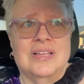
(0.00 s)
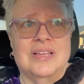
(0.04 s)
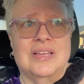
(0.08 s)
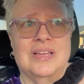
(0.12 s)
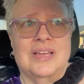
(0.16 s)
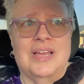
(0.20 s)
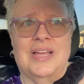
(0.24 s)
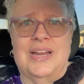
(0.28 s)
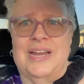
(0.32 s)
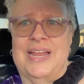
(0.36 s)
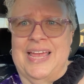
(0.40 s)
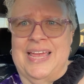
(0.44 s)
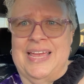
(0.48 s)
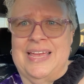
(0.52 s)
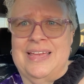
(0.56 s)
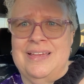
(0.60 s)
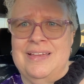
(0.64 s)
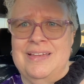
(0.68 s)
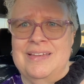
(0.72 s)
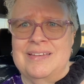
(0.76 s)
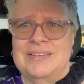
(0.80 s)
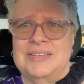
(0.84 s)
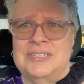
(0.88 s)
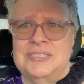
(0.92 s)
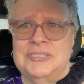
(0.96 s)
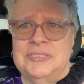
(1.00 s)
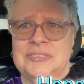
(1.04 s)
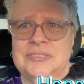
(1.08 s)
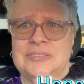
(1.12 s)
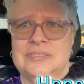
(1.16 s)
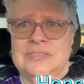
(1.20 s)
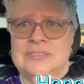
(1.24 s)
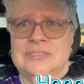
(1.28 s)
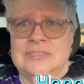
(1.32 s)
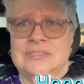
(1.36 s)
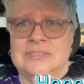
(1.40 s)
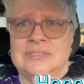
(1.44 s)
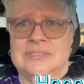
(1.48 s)
an egg,
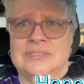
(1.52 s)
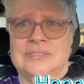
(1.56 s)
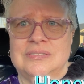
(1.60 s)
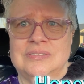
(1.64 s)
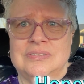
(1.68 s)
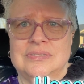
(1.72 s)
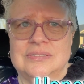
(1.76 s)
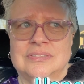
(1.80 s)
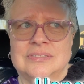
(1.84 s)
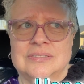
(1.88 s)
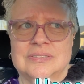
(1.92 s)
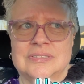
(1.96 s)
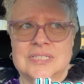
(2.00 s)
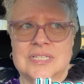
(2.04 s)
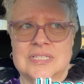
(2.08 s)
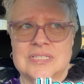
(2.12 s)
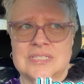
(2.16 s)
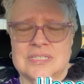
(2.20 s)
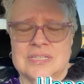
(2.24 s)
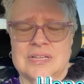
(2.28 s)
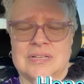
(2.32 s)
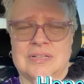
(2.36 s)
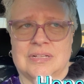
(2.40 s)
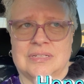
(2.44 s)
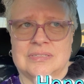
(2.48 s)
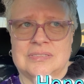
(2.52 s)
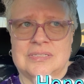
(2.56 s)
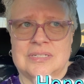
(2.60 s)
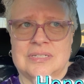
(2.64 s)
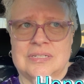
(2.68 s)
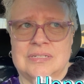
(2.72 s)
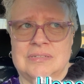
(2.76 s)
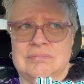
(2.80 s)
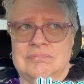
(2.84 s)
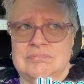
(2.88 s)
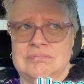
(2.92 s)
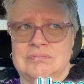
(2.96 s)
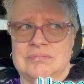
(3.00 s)
and salt,
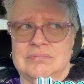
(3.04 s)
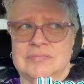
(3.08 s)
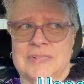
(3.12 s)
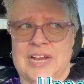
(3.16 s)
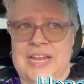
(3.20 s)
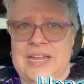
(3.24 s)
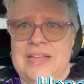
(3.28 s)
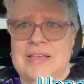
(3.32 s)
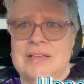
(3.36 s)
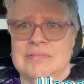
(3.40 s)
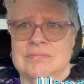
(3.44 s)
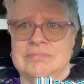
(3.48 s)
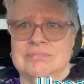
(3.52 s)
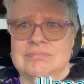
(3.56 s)
right?